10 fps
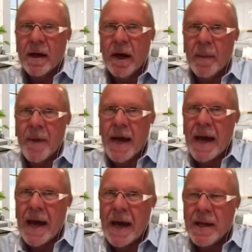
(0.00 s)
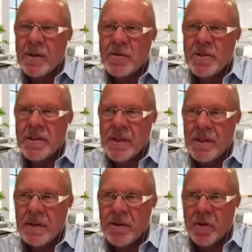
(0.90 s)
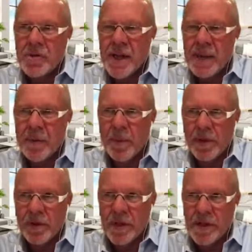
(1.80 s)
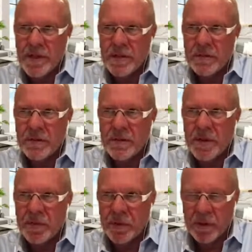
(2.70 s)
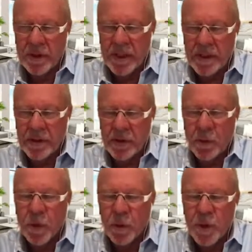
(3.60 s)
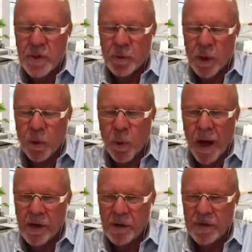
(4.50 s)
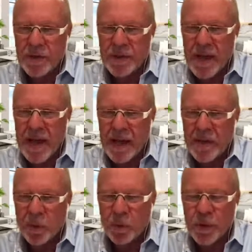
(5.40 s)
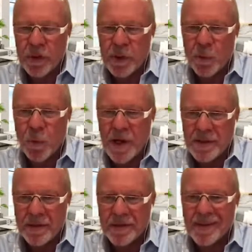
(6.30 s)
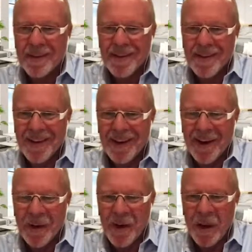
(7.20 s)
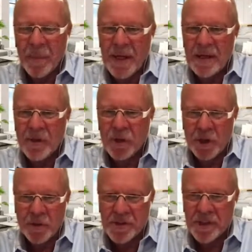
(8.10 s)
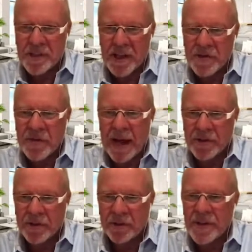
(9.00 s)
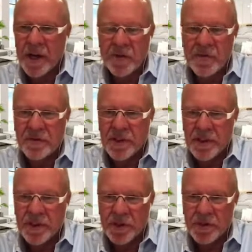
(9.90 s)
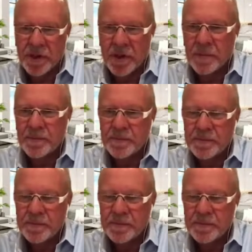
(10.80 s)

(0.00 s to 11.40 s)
um, how do you see those capabilities differently? You know, what what's required today that really wasn't uh, a big critical success factor 10 or 15 years ago?